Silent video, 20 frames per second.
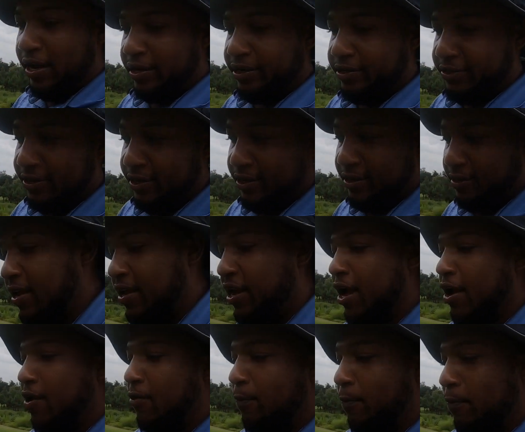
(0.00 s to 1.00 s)
got to say. Then
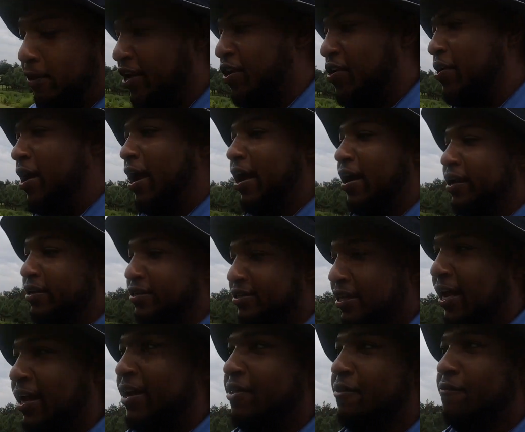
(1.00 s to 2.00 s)
I'll tell you how I
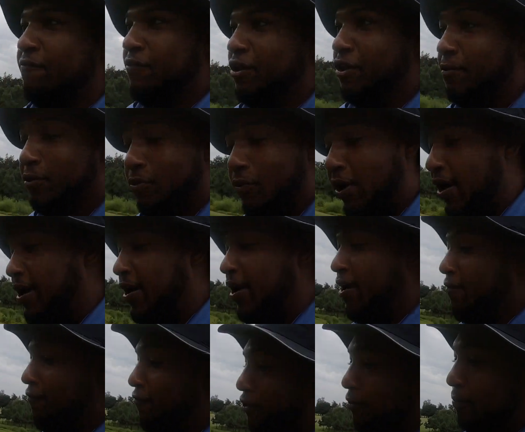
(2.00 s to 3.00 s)
exactly feel. But right
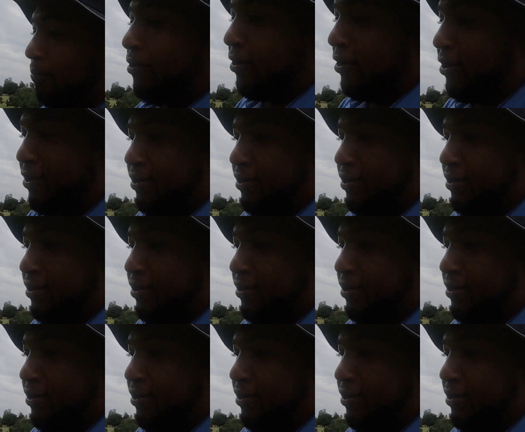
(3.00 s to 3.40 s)
now, I feel pretty